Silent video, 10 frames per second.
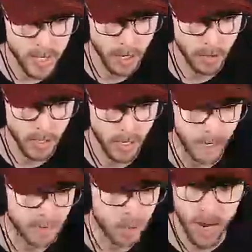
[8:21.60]
there. Okay, I
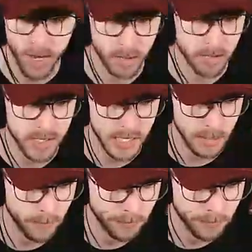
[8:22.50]
swear I couldn't see
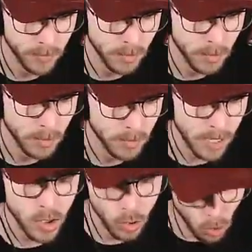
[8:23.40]
him. Yeah,
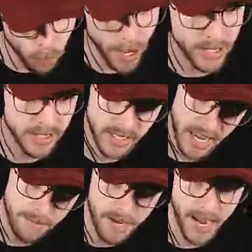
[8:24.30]
you go back to
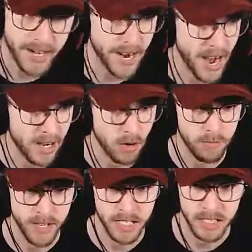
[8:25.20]
Cam 9, alright? Oh,
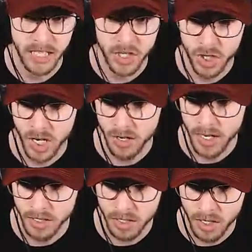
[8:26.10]
ventilation air,
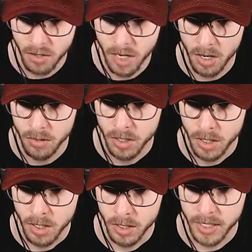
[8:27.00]
that's a no-no.
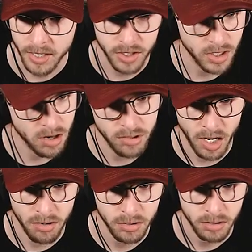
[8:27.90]
That's a
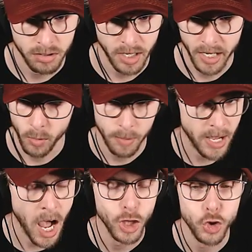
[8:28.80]
no-no. I don't want to
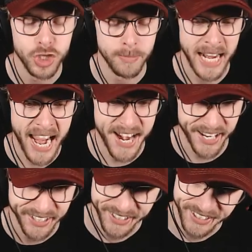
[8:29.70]
be
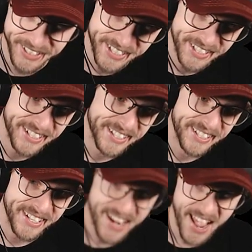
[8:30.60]
hallucinating.
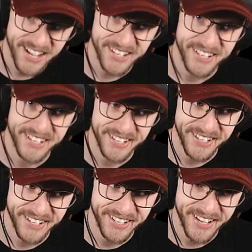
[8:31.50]
You know?
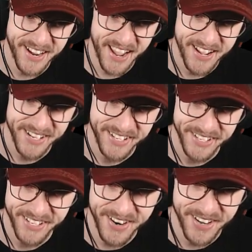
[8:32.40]
Okay,
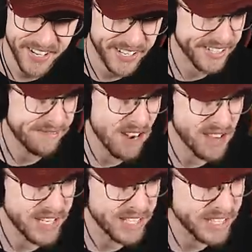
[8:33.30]
cool. Moving.